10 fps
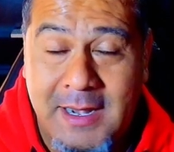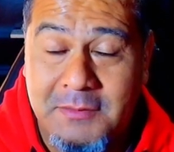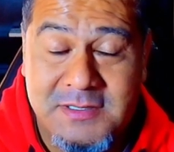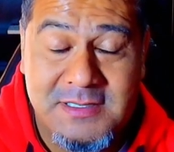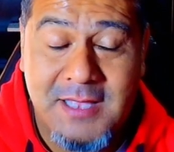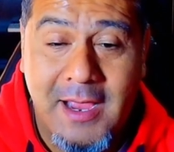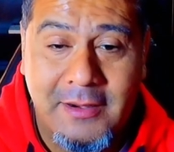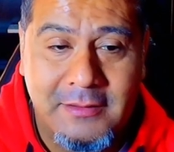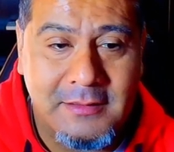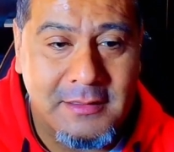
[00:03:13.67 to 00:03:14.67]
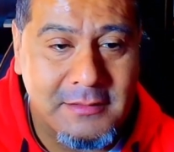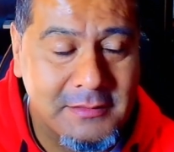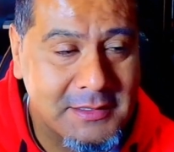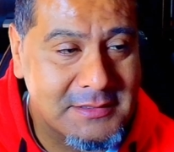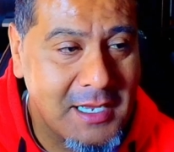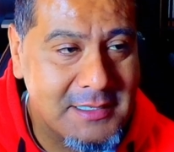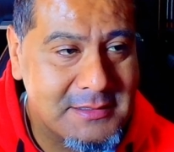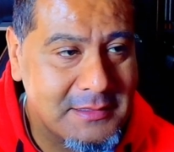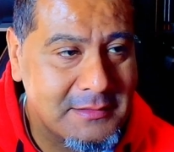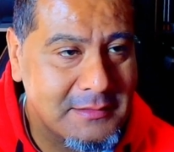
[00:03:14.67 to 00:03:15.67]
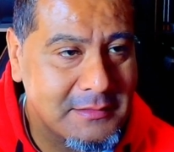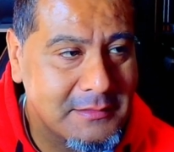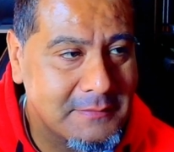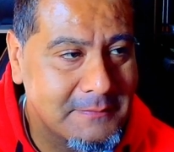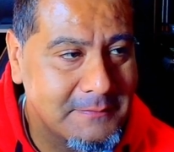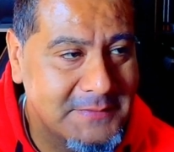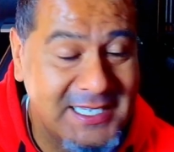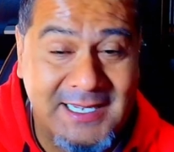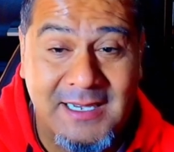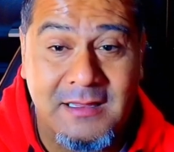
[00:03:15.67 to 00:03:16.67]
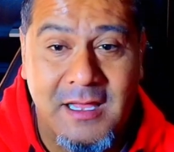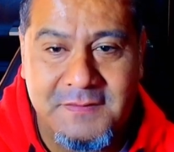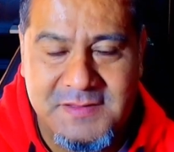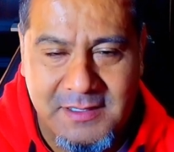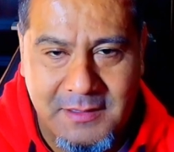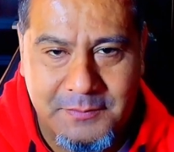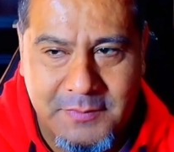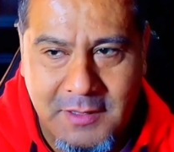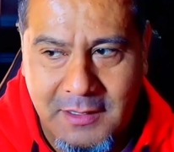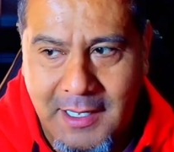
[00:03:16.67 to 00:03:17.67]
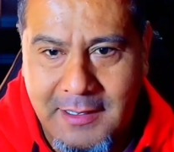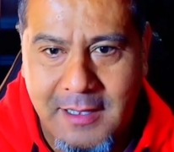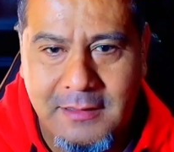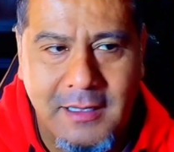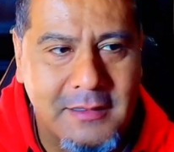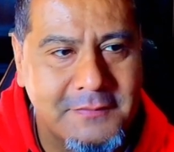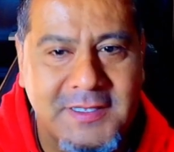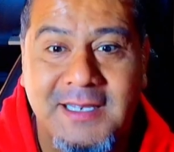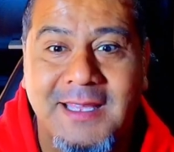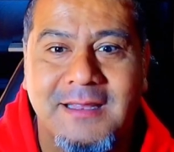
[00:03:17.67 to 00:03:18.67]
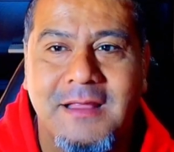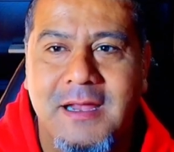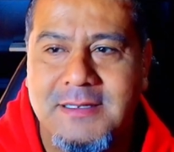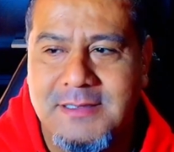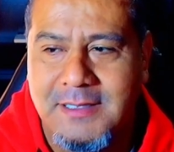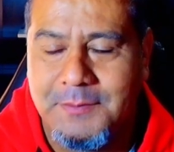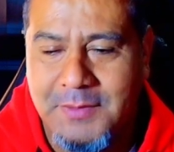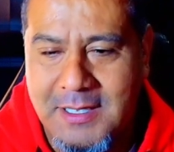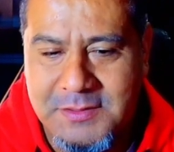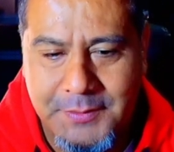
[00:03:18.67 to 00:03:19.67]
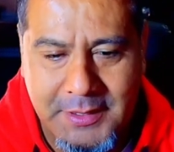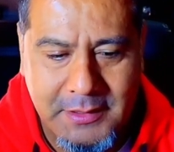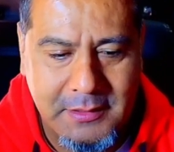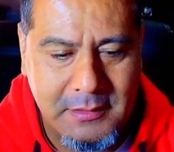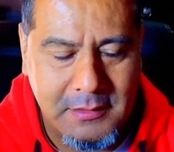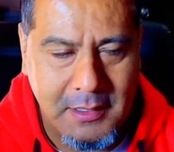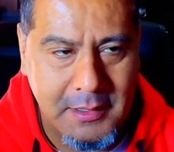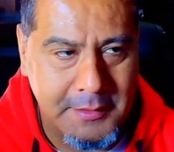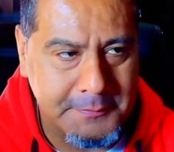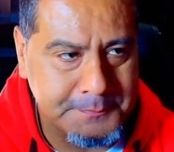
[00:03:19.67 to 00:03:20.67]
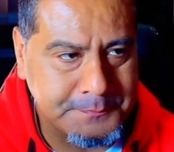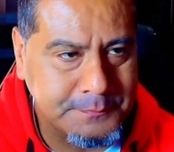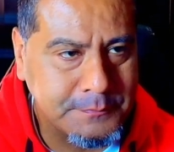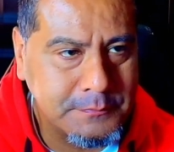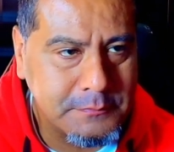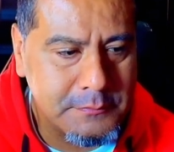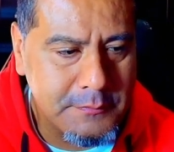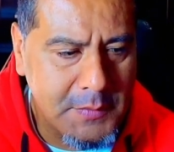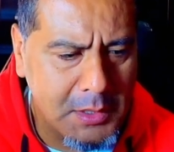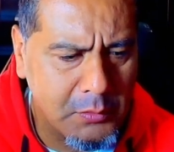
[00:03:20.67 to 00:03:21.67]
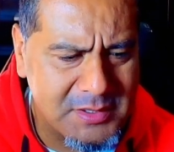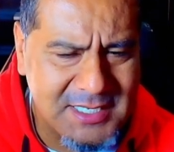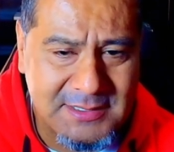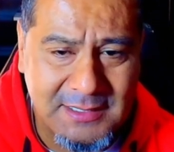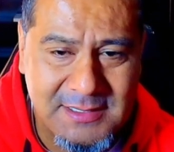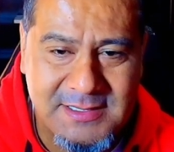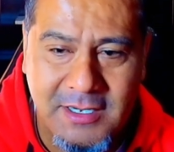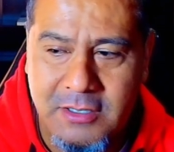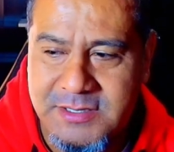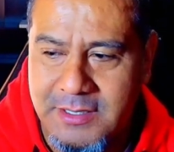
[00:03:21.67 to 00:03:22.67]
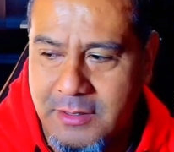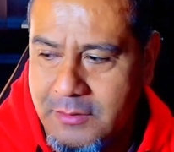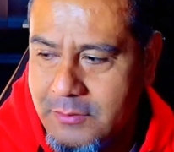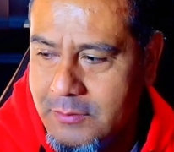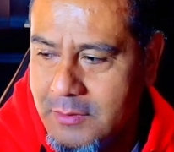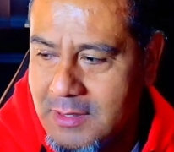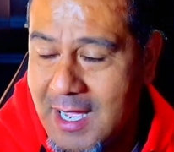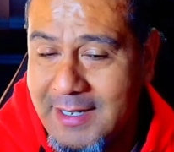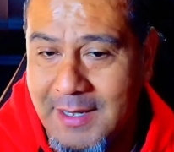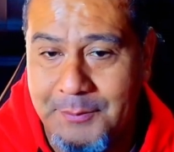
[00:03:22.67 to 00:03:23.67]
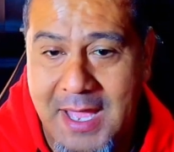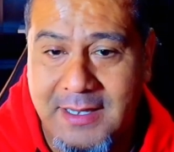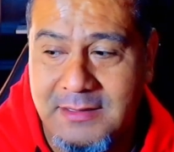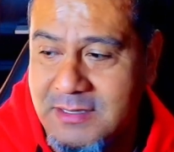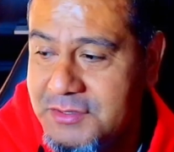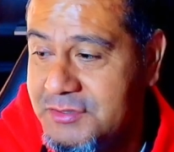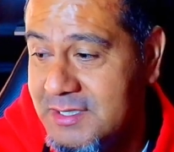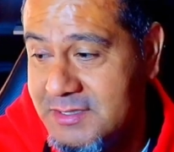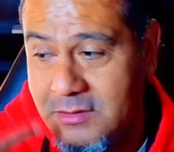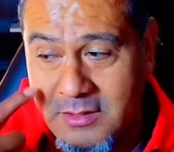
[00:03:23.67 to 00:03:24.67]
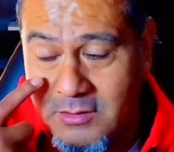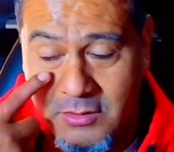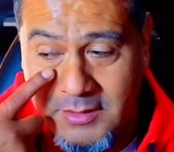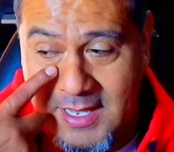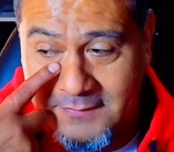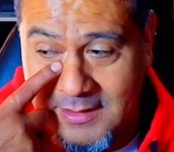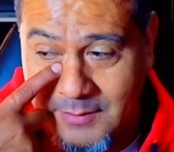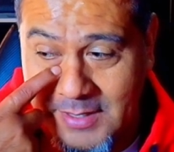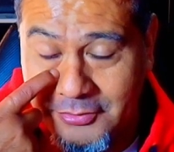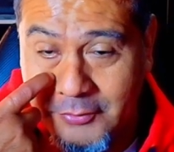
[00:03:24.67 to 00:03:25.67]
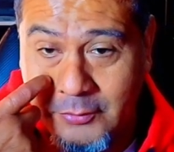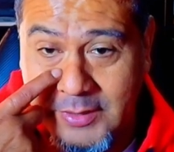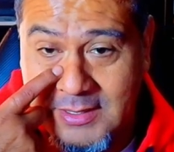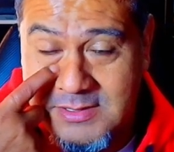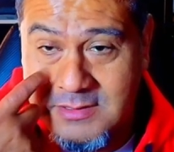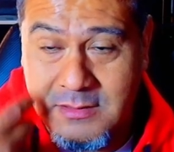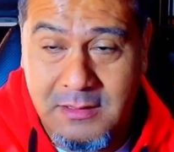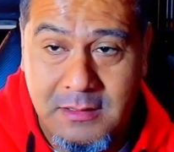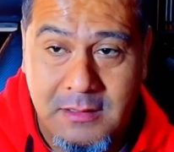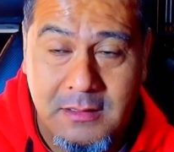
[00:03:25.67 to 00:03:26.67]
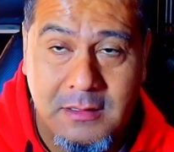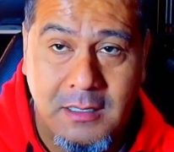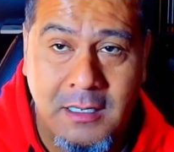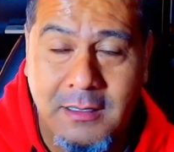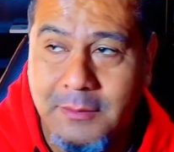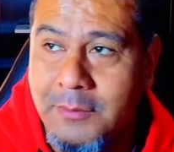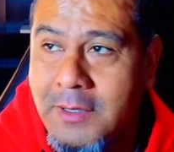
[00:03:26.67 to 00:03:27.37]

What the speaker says: was just tired, exhausted. Didn't get a lot of sleep. Didn't get a lot of sleep last week. Once I take the CRTO, got to get back into jiu-jitsu. Going to only have like about 3 weeks. 3